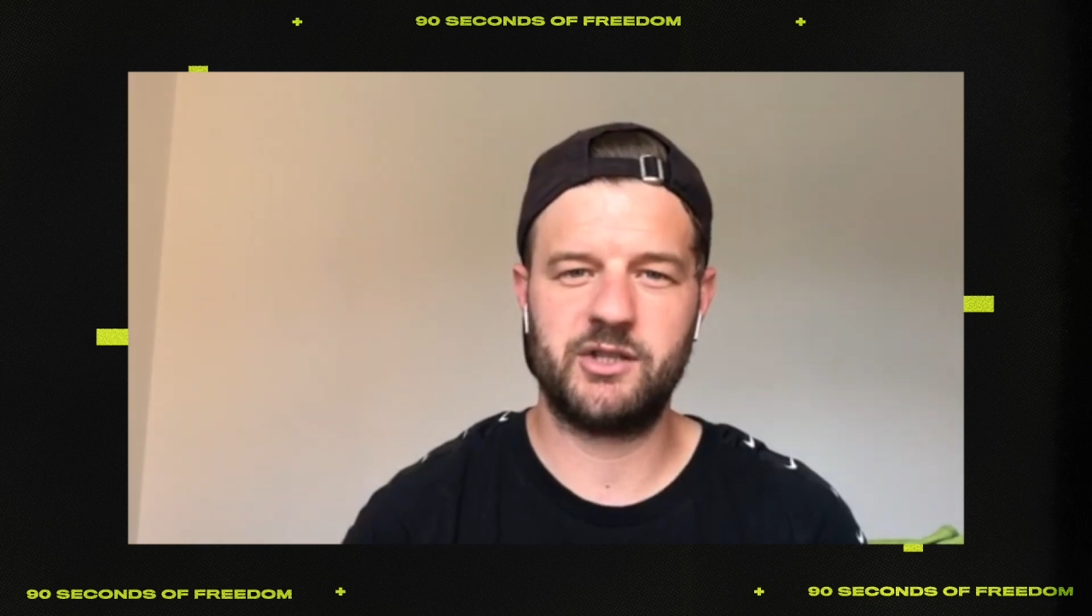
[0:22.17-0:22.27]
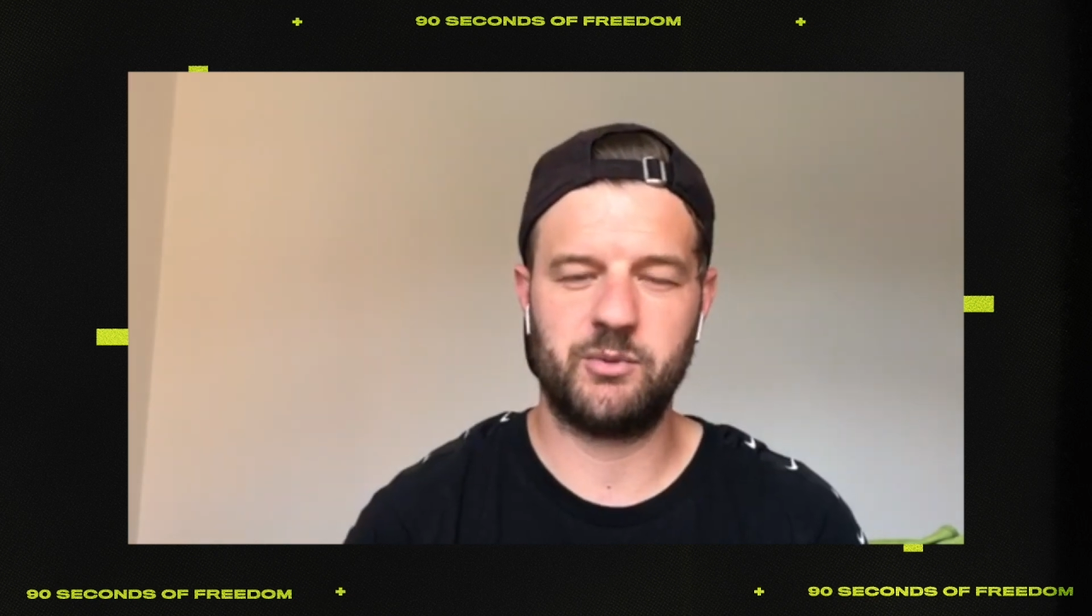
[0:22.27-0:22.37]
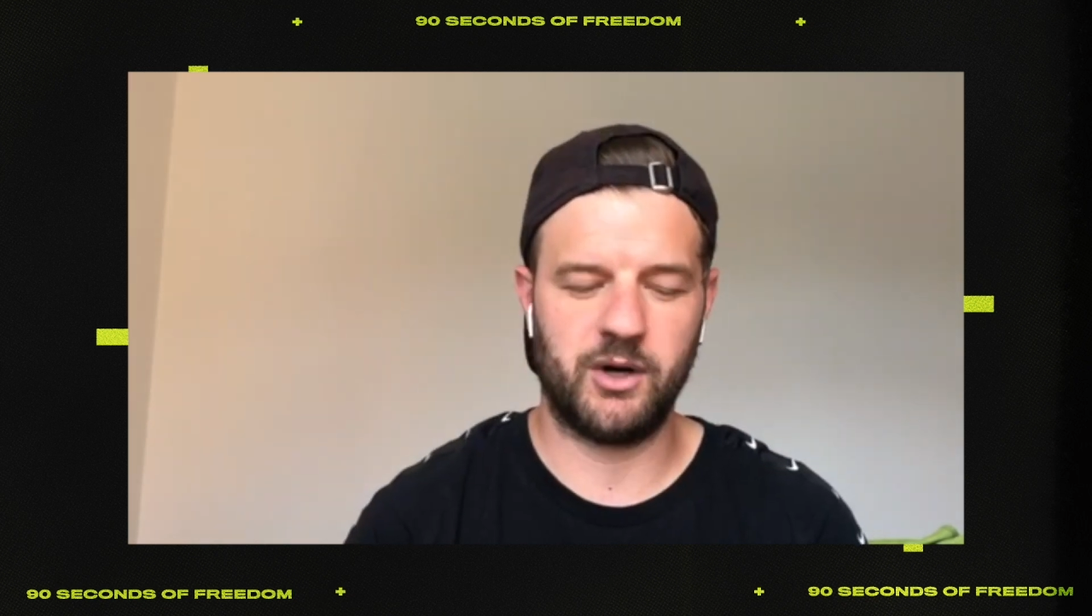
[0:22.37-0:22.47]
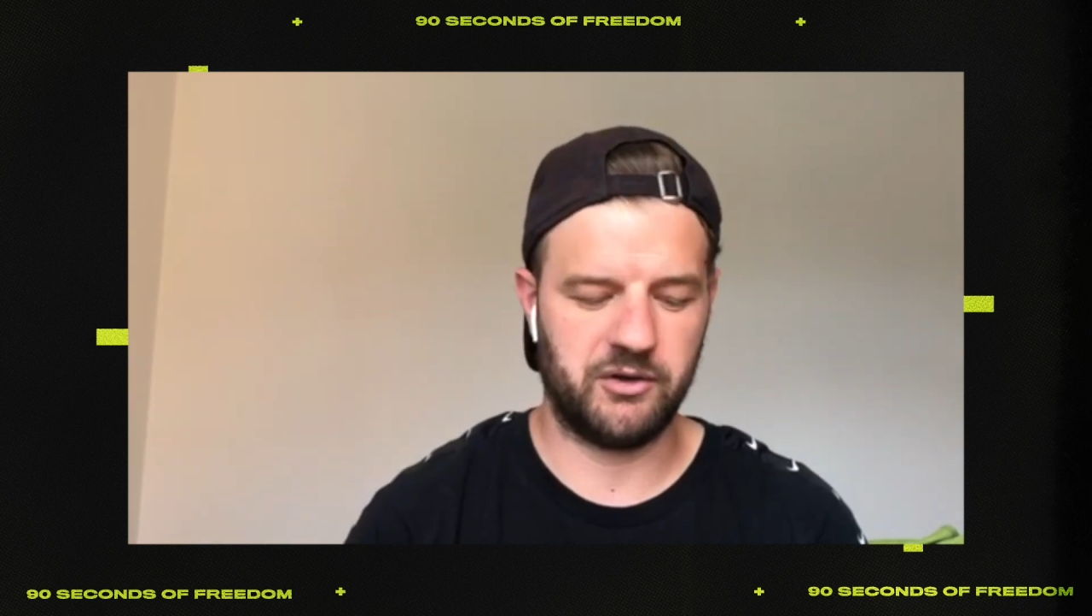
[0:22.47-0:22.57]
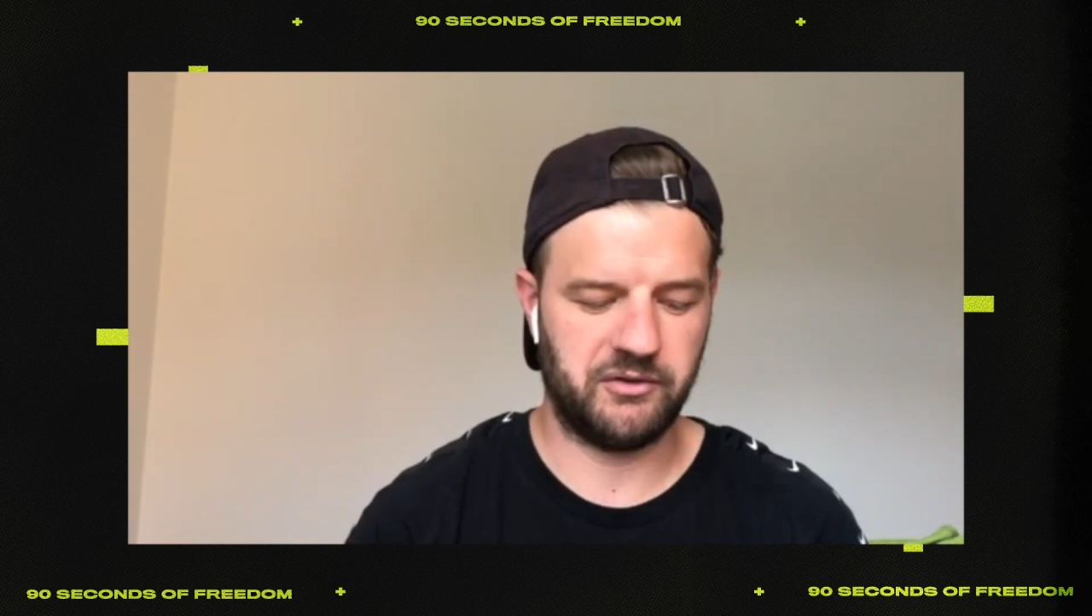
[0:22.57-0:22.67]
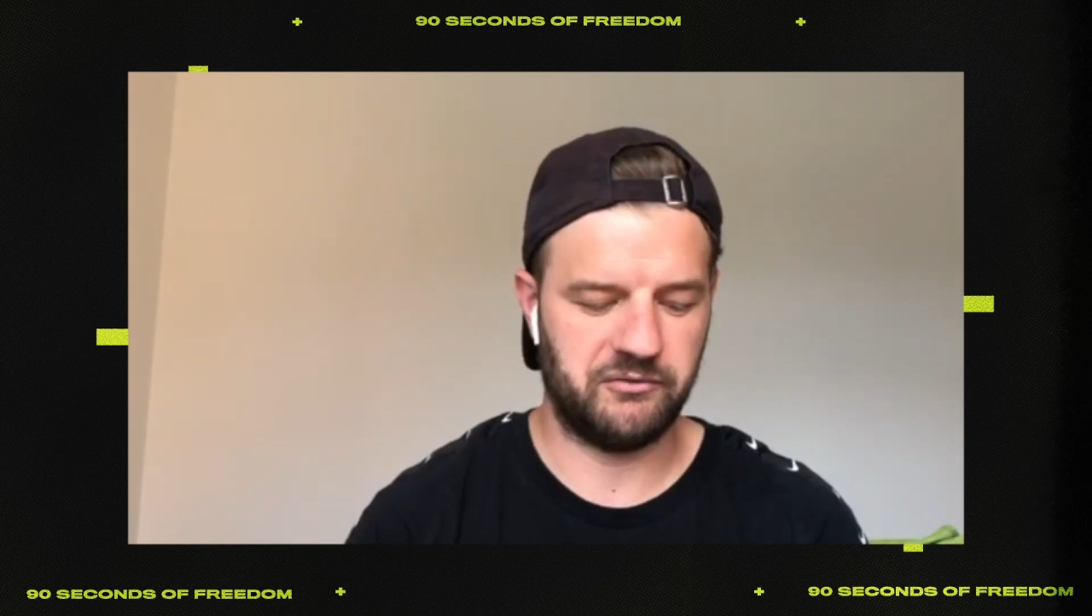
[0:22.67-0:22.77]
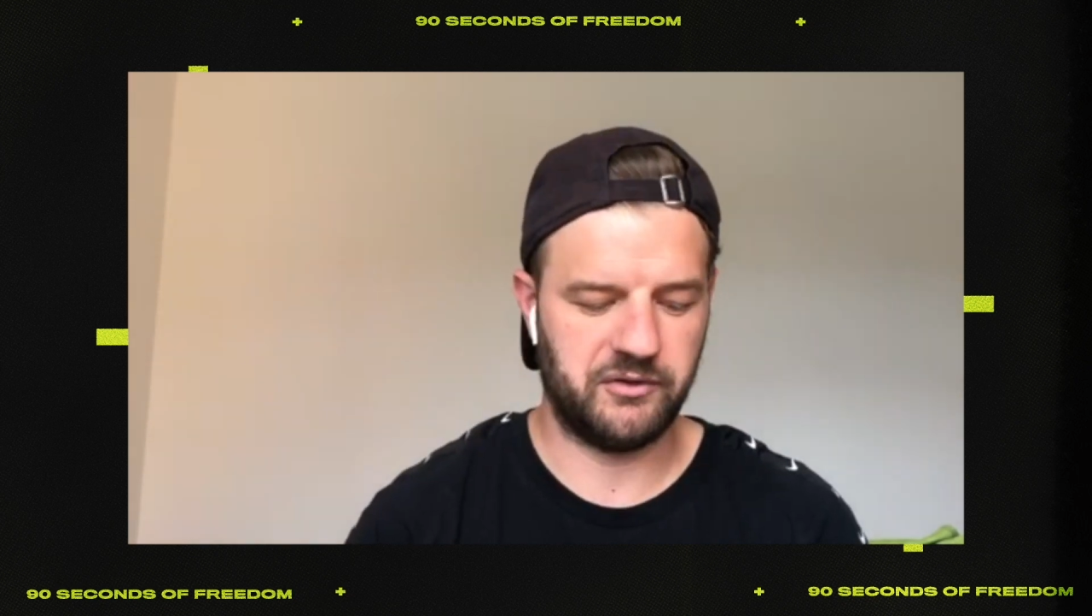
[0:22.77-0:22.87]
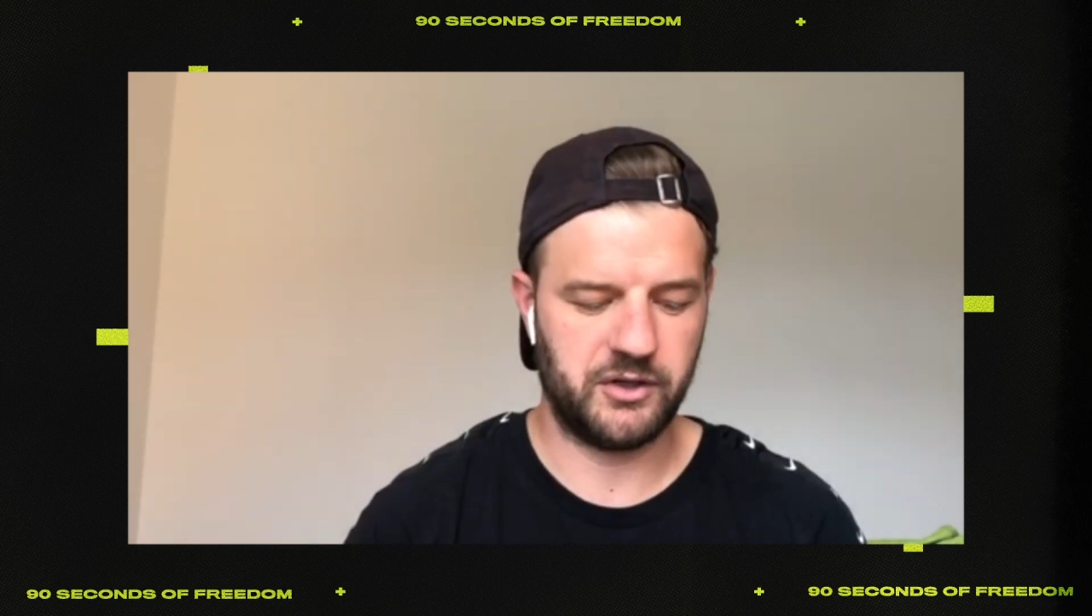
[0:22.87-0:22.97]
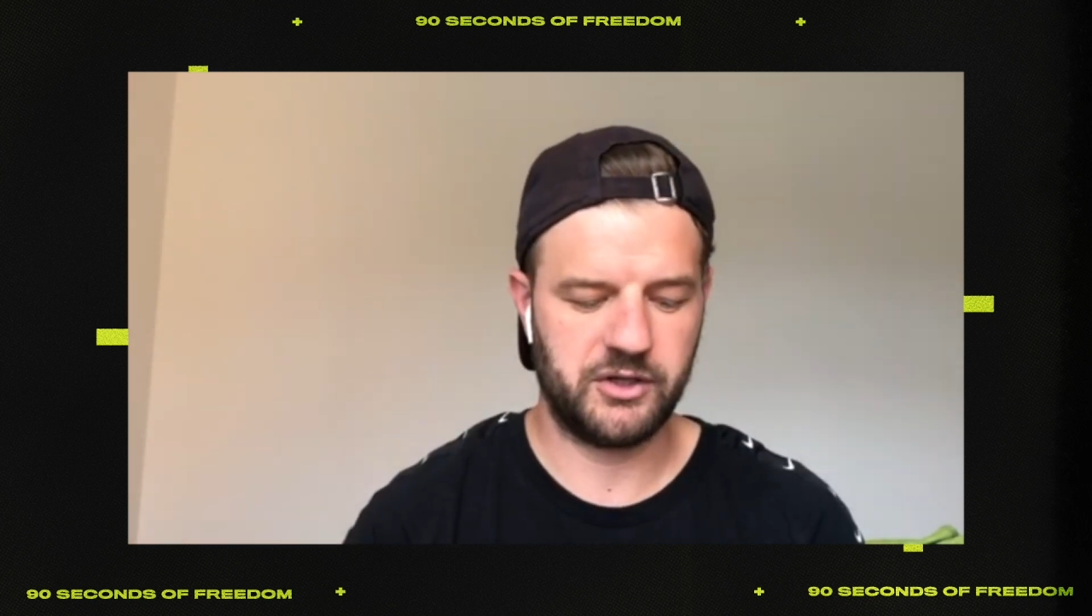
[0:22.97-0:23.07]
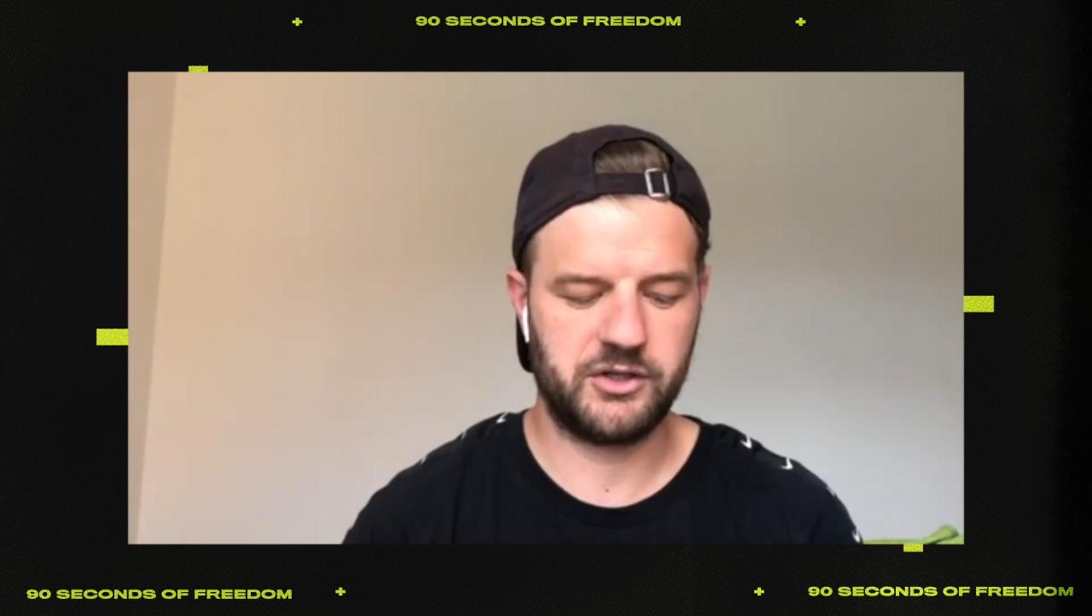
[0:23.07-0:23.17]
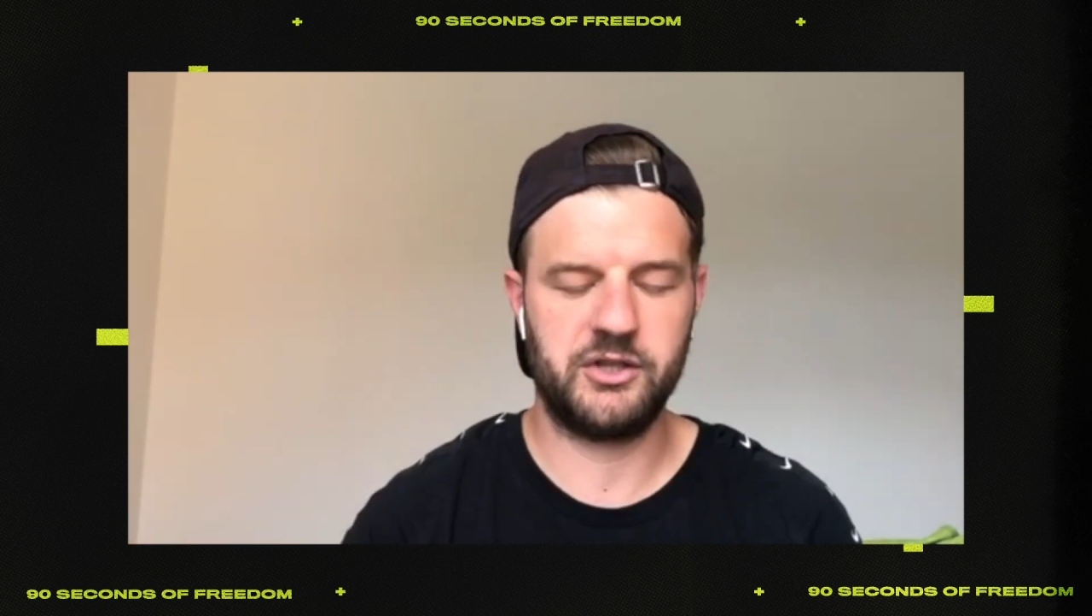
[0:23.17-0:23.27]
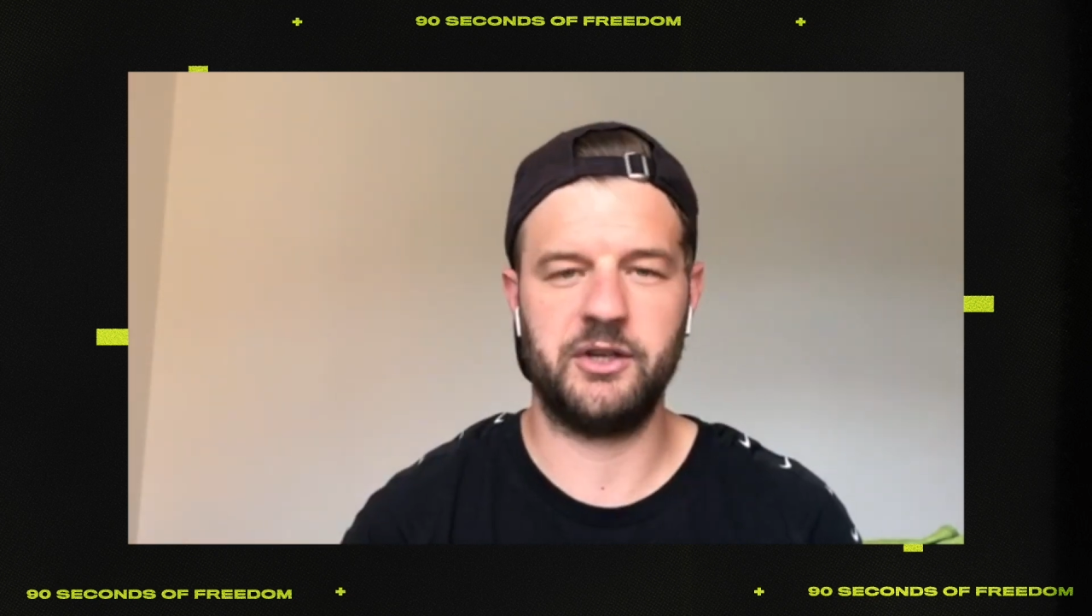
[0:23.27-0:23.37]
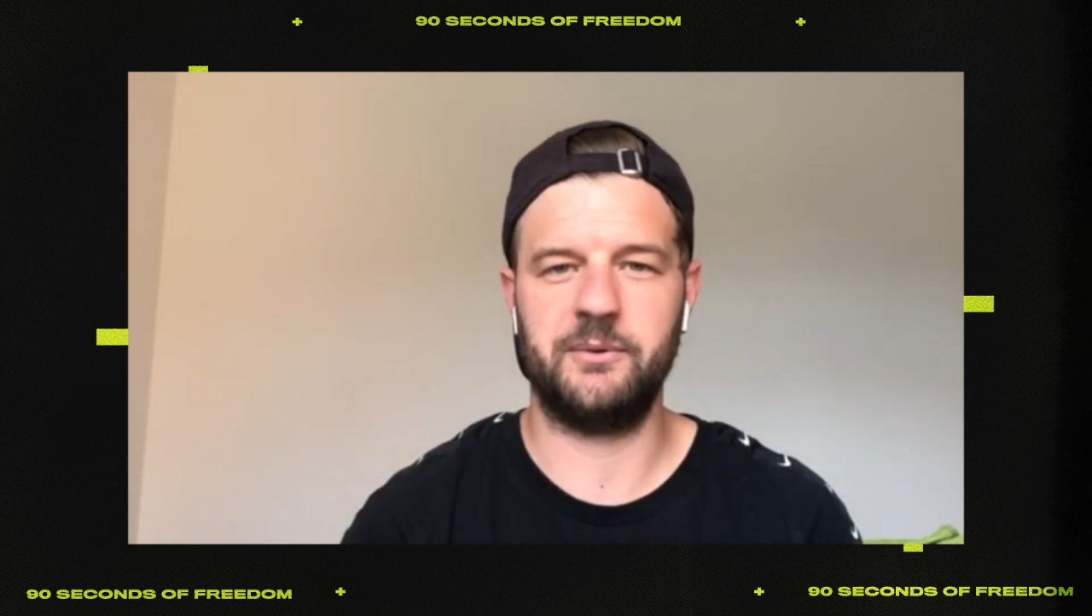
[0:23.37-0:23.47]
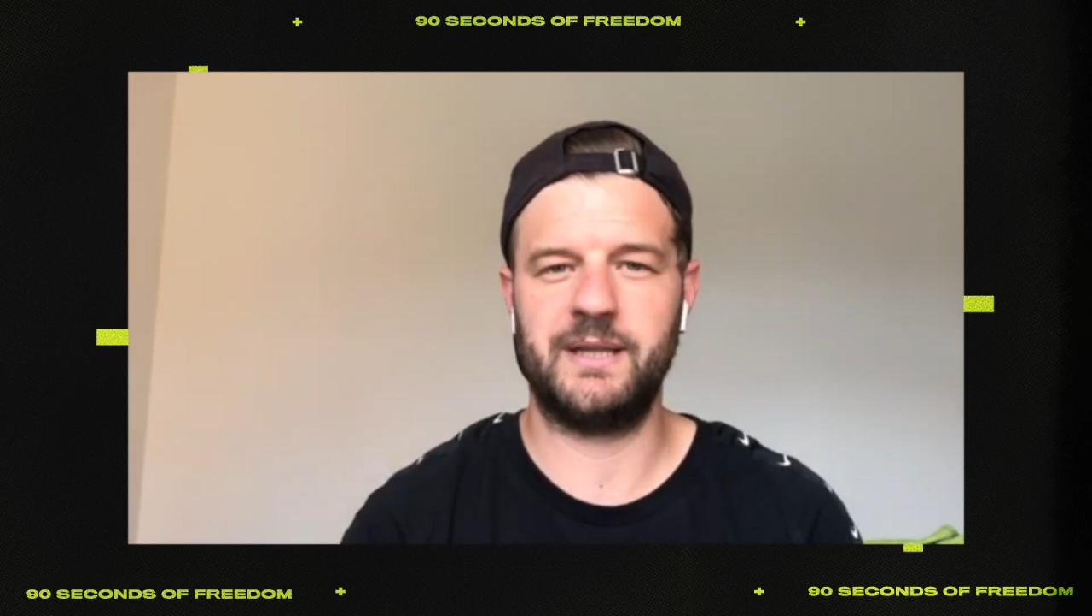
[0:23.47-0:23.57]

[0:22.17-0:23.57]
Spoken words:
12 and verse 2.